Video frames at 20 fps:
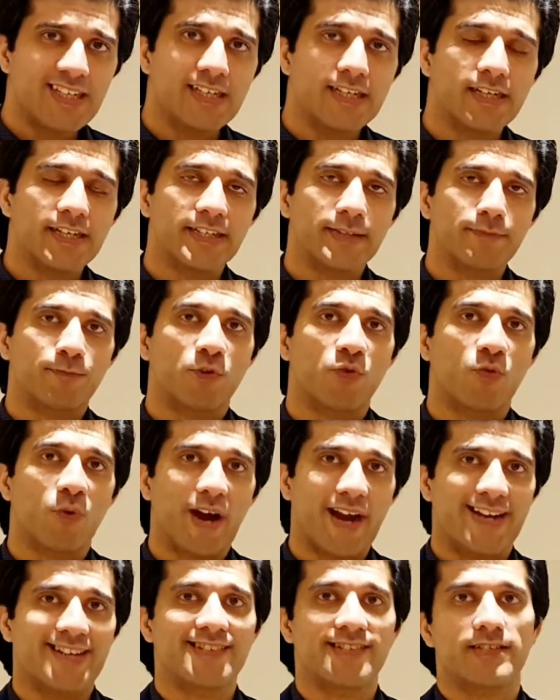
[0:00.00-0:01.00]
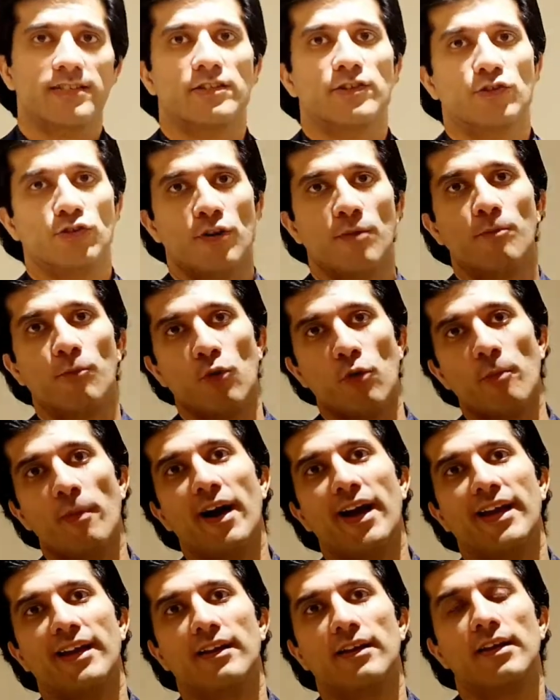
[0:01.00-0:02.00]
it provides your
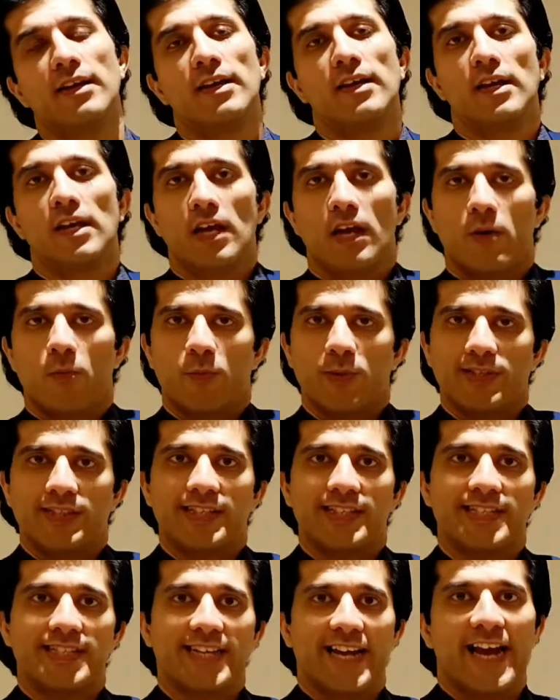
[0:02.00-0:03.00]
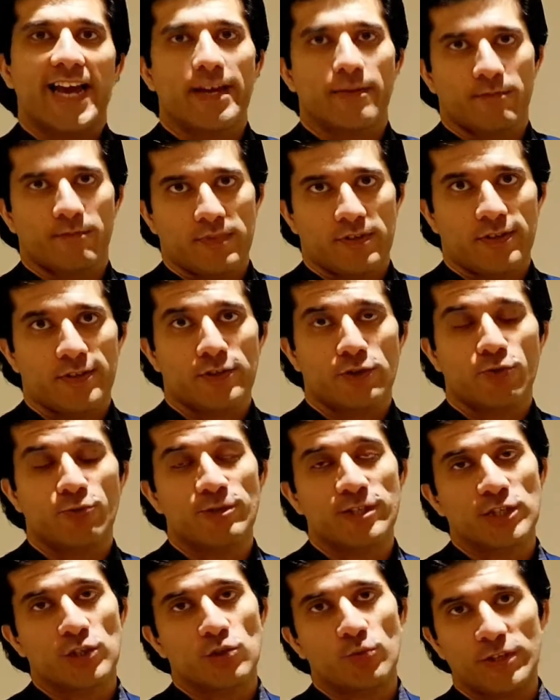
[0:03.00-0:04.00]
mobile with the time to
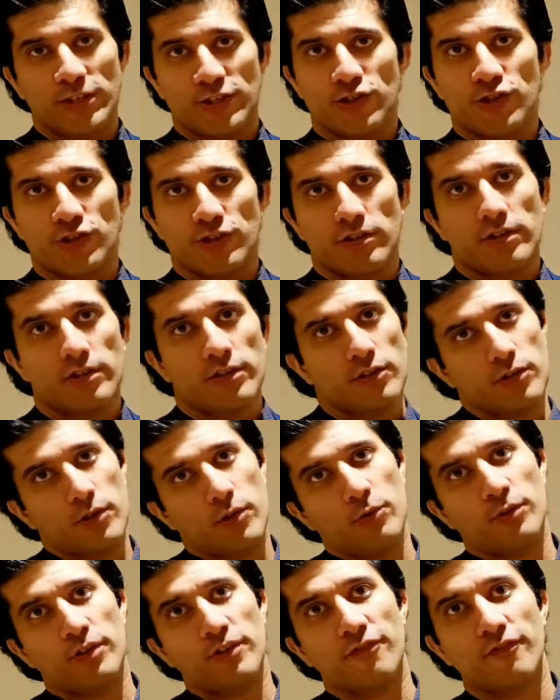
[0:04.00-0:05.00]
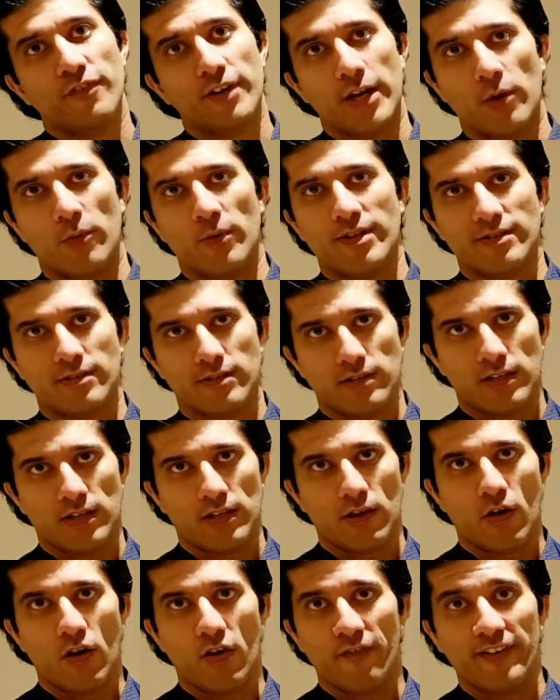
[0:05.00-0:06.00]
switch to the frequency
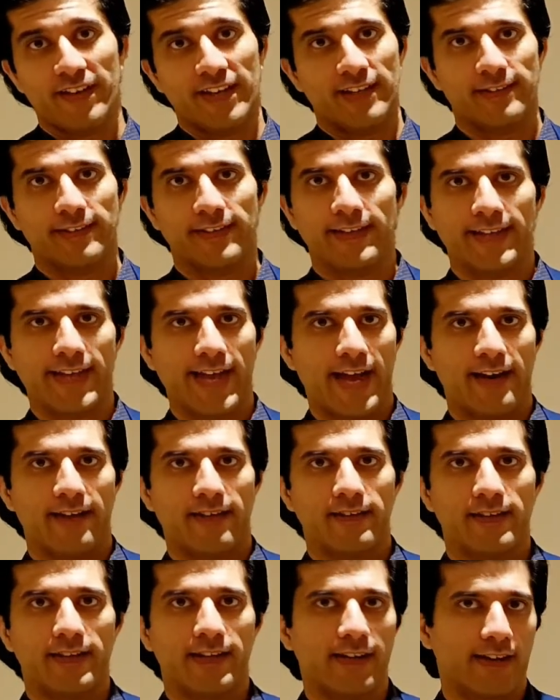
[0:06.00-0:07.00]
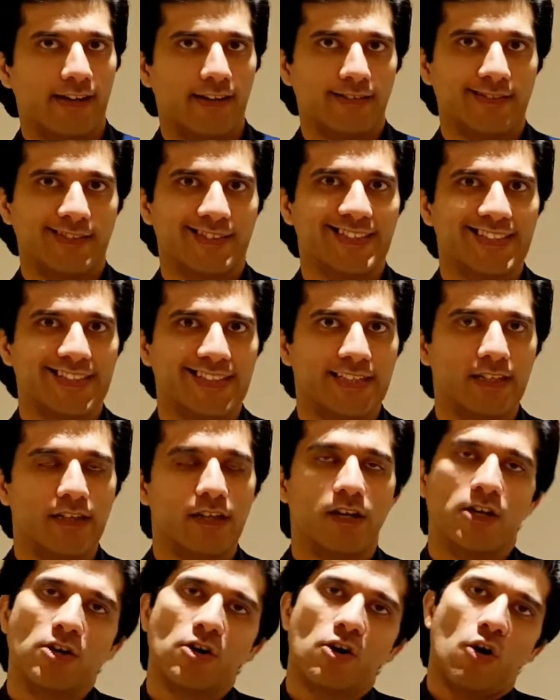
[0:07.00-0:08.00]
of another carrier in LTE
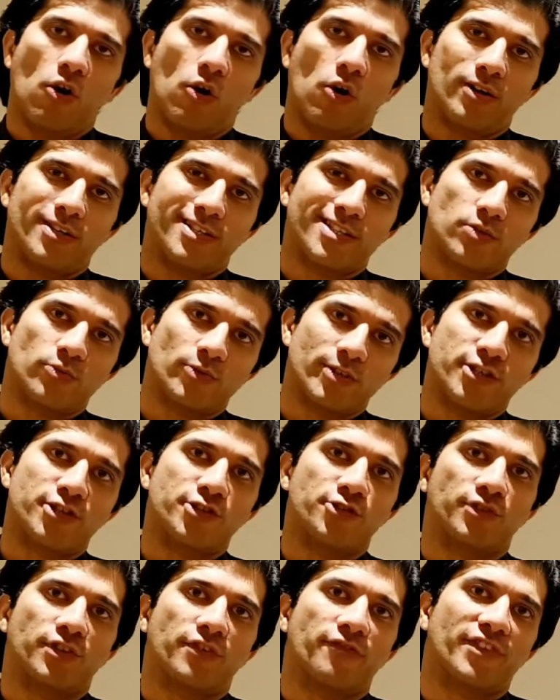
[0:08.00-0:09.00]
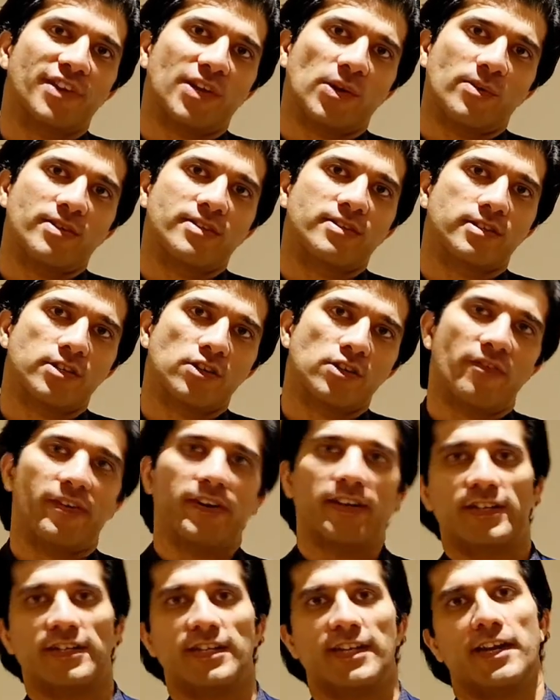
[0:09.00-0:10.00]
or switch to the frequency of
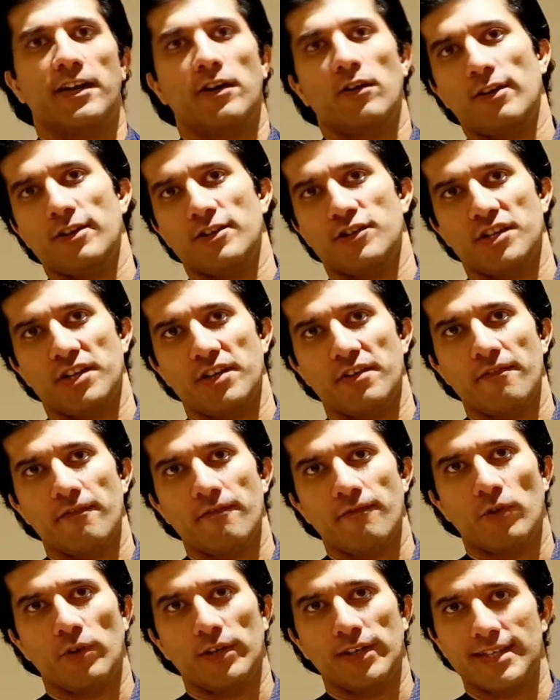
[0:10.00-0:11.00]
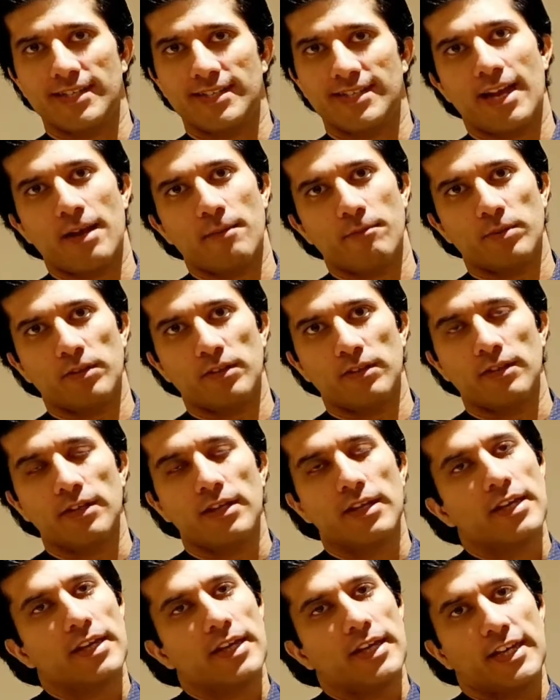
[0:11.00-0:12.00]
another technology. For example,
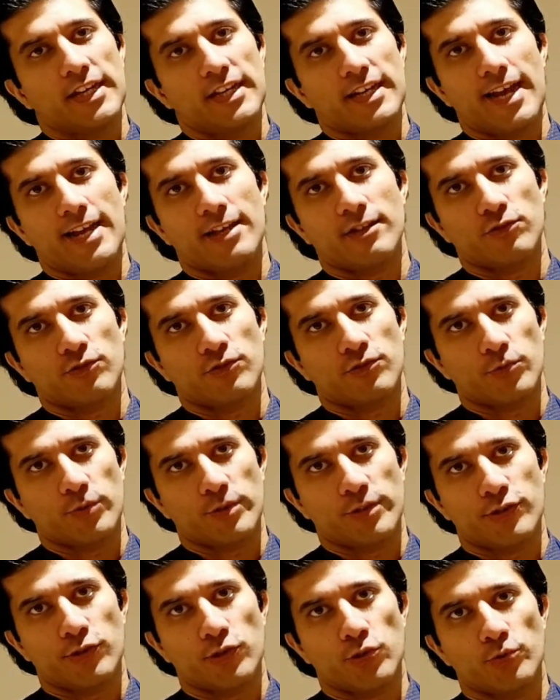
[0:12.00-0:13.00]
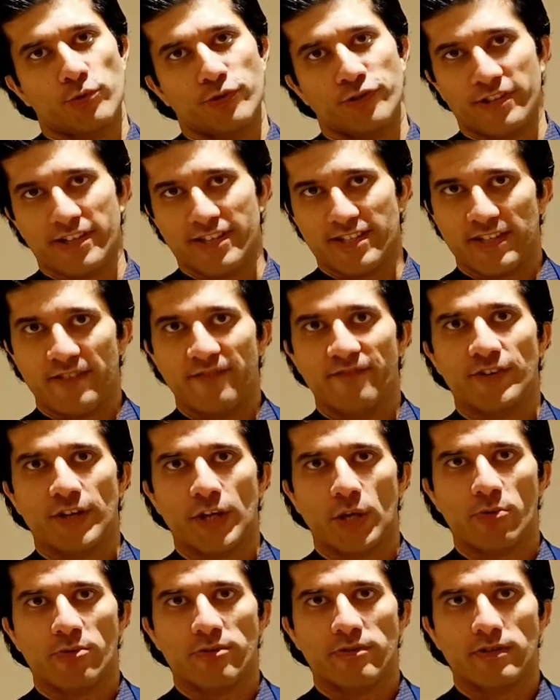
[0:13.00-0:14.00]
it has to switch to GSM
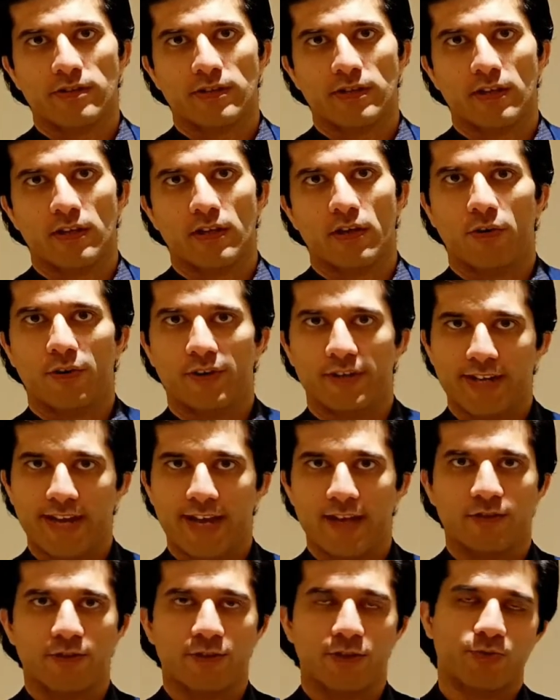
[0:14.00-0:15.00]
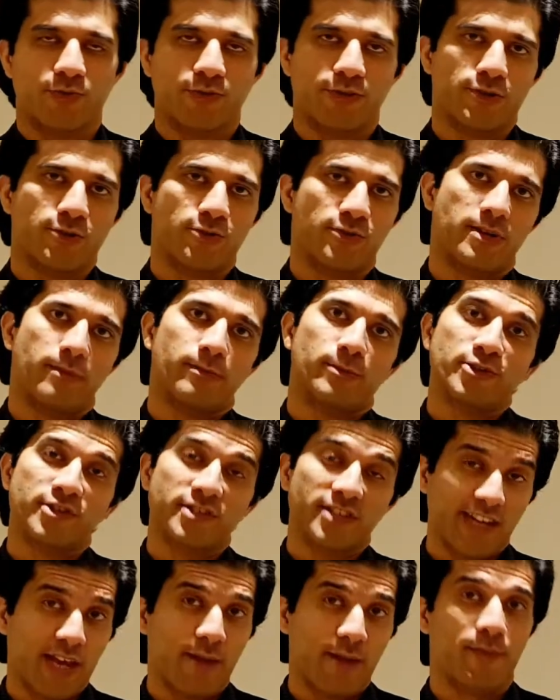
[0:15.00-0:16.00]
frequency or it has to switch to
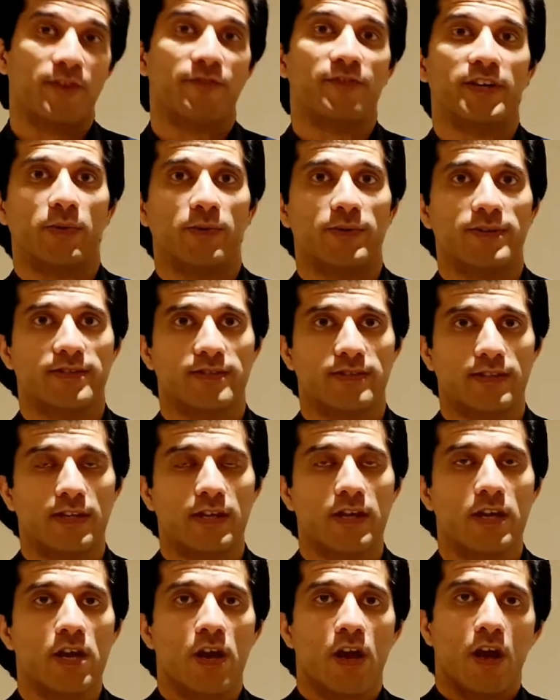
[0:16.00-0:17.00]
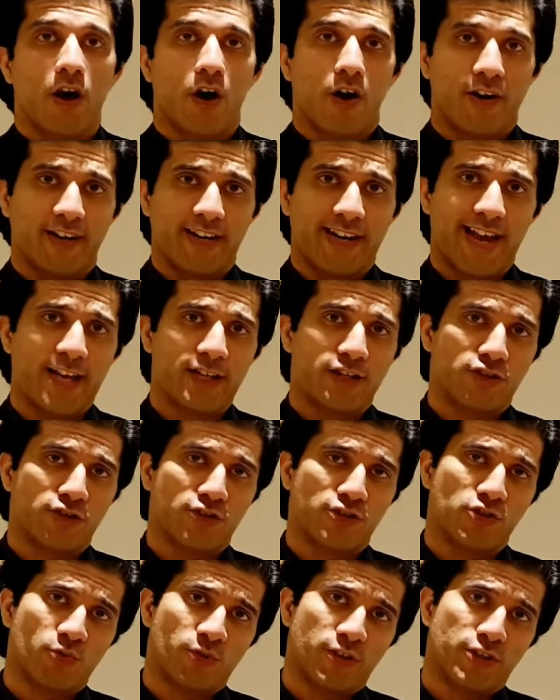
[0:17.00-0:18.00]
WCDMA frequency or it has to
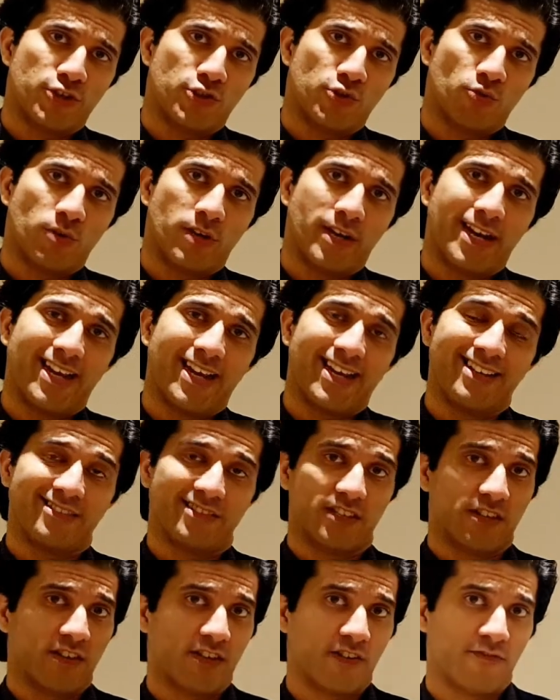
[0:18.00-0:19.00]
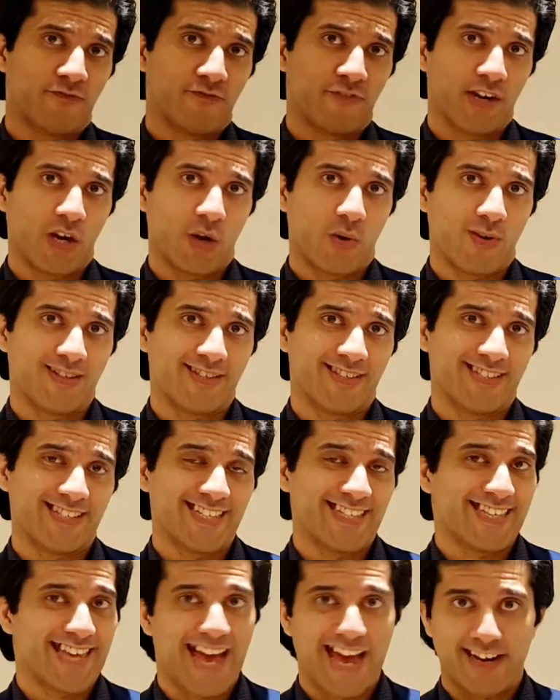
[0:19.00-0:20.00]
switch to another frequency
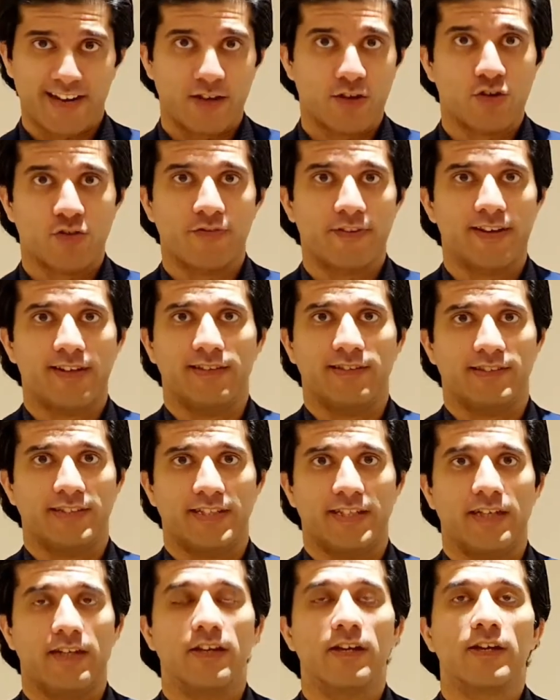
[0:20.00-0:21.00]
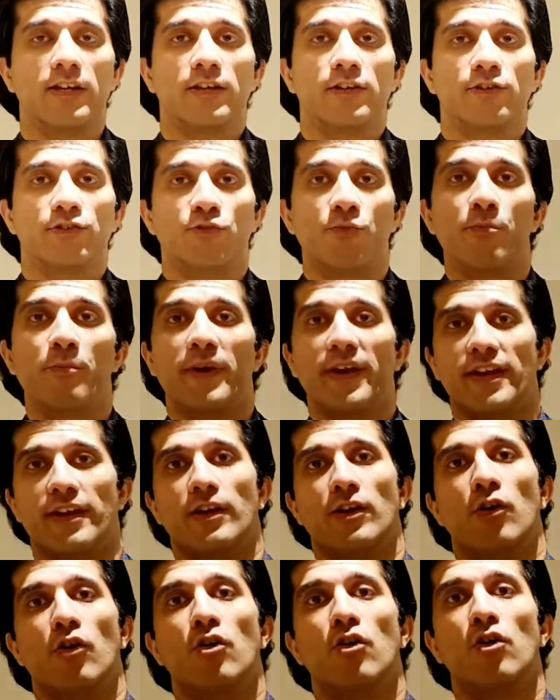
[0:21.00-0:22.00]
carrier of LTE to measure
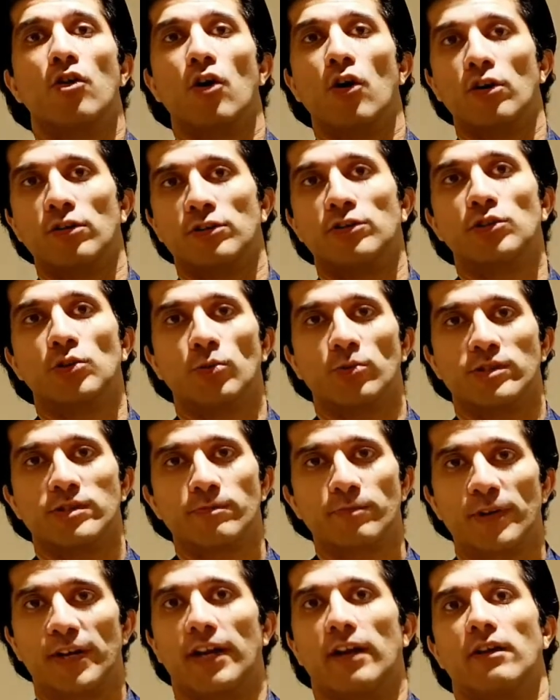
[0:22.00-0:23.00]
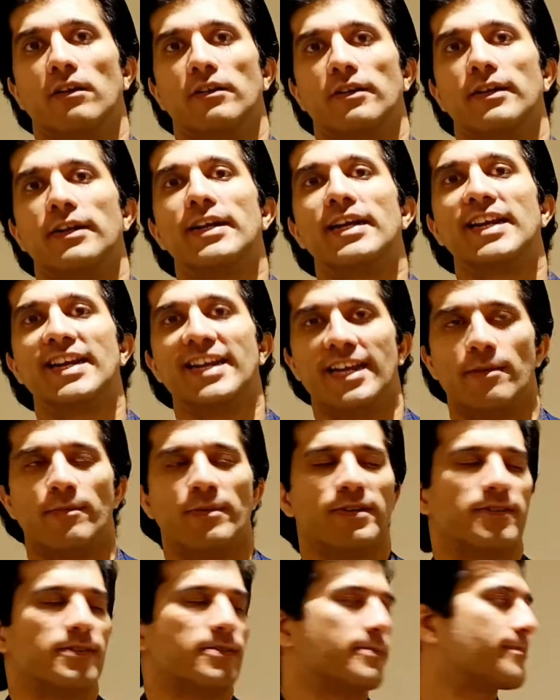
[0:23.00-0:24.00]
on those particular
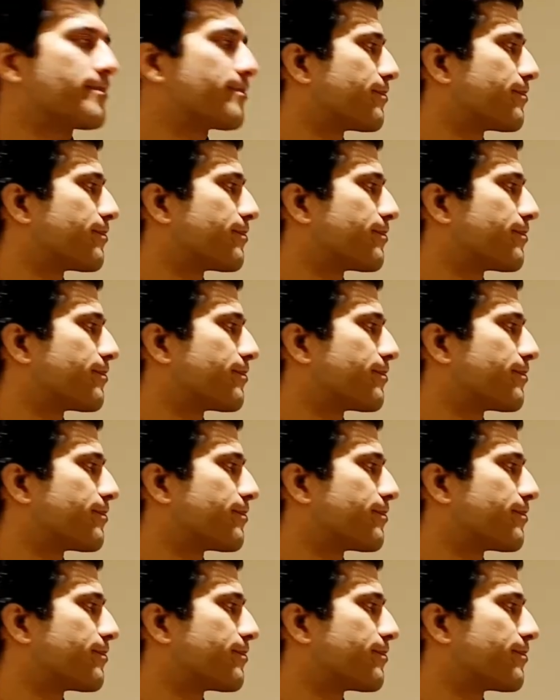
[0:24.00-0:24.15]
neighbors.